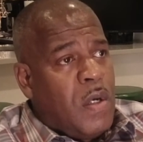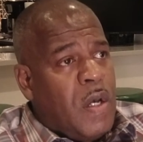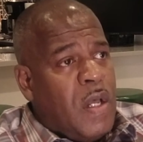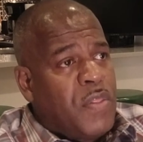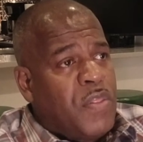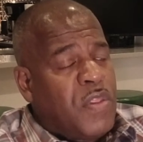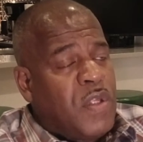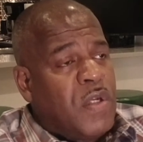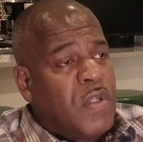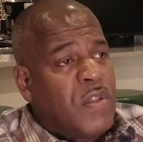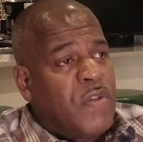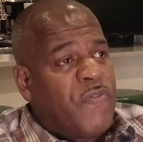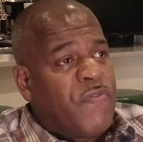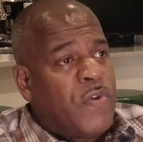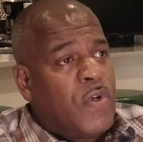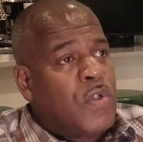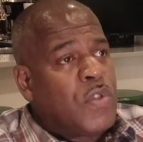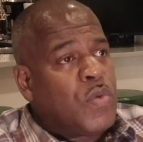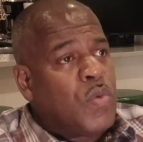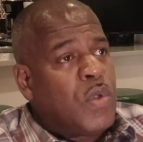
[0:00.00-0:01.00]
I think the
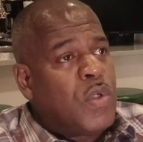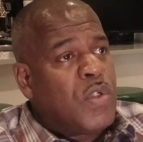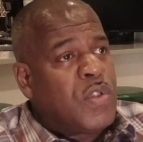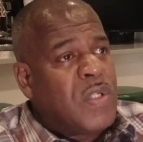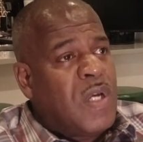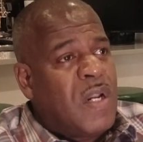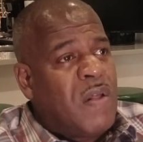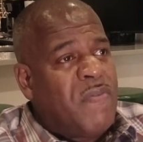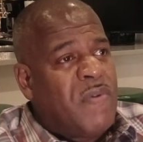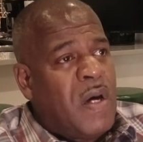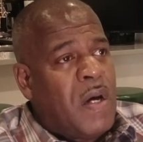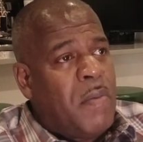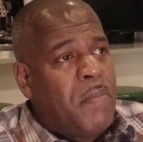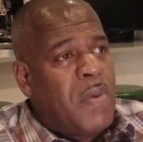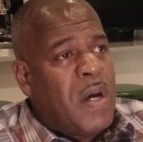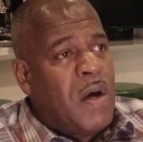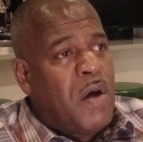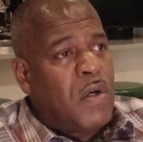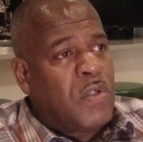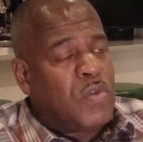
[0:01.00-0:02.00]
first words out of our
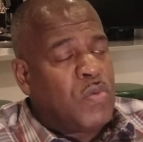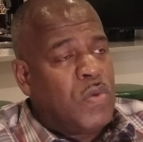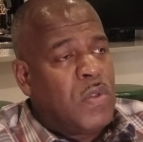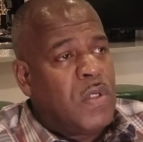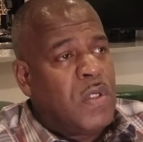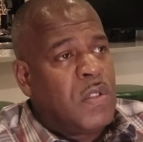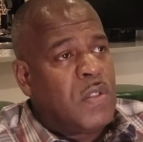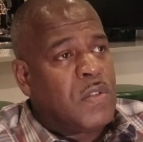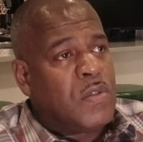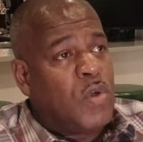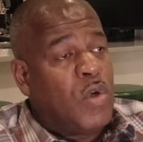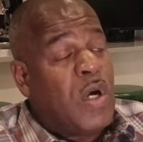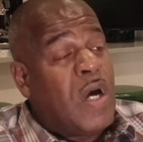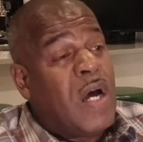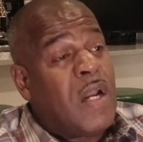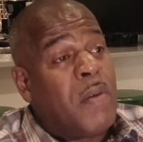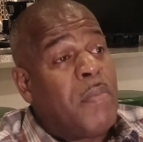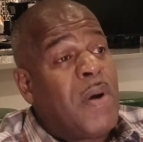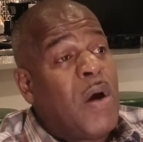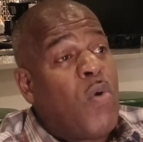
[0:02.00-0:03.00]
mouths was, or
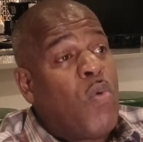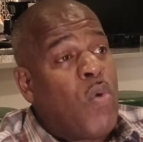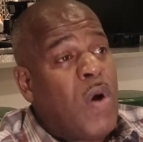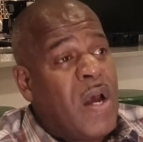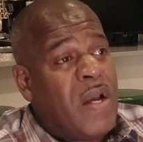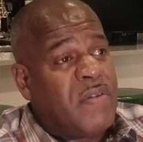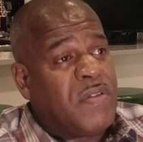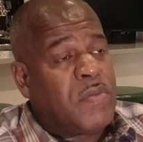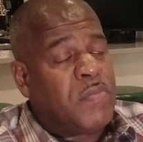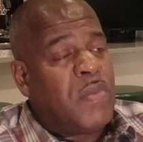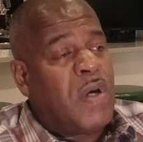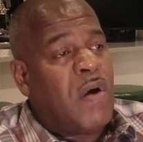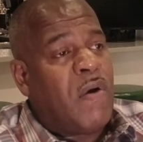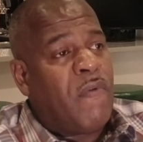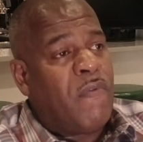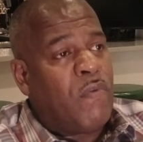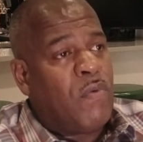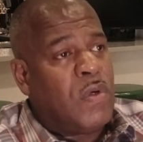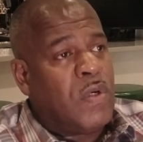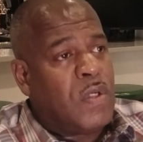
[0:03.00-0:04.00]
out of my wife's
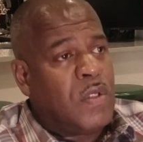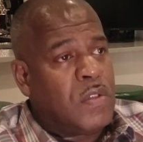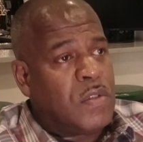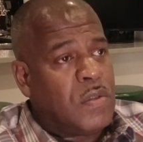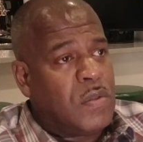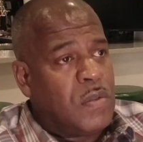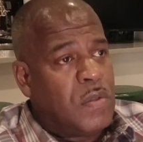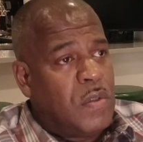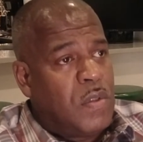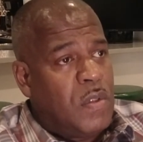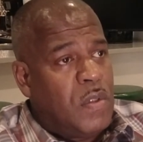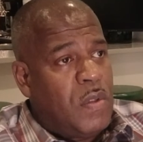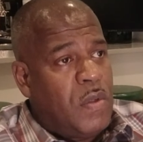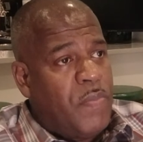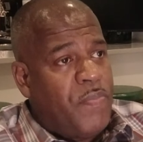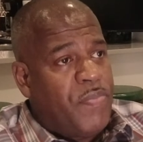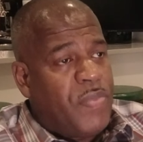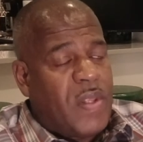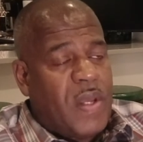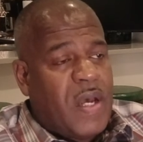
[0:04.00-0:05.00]
mouth was,
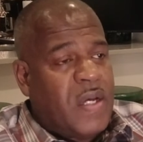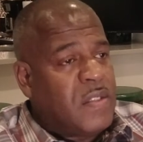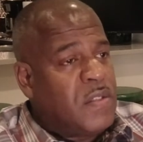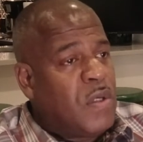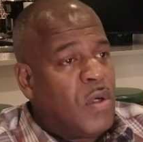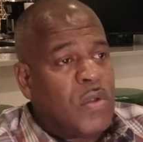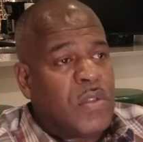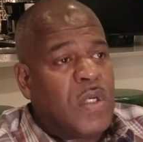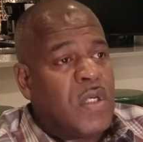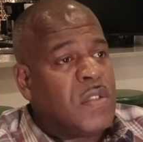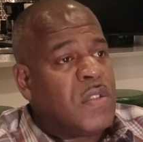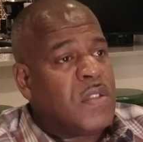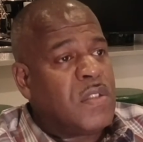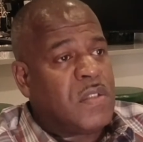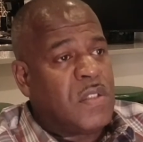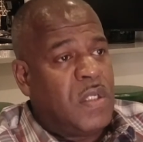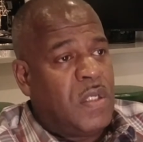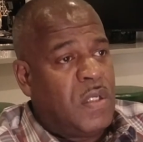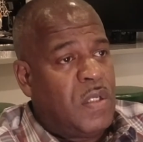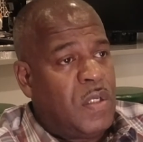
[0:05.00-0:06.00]
I don't
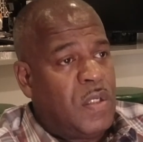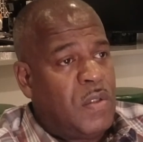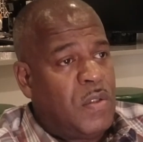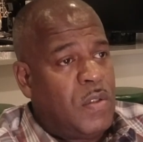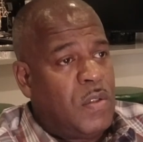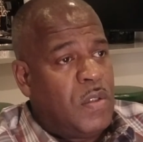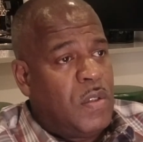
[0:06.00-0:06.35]
understand,